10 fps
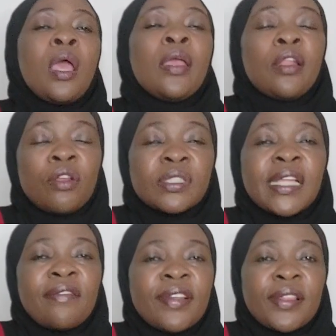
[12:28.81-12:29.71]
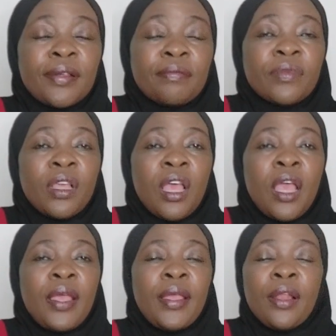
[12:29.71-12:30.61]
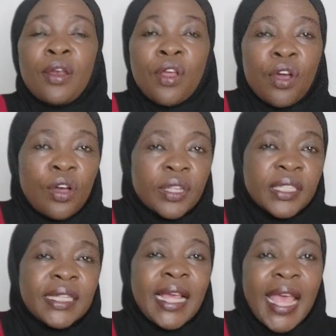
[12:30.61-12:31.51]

He lost everything. He lost